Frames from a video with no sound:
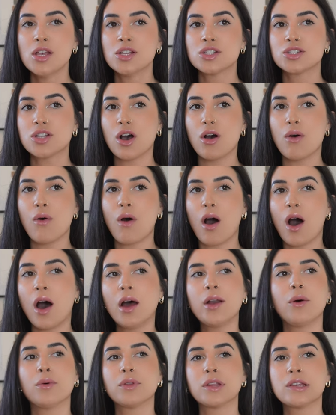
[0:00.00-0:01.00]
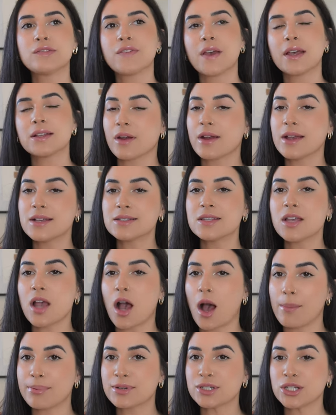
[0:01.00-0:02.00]
So on OnlyFans, there is the
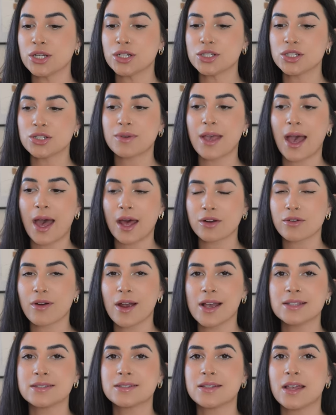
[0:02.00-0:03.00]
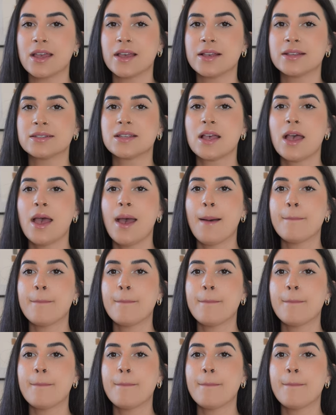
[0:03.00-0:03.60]
option to categorize things,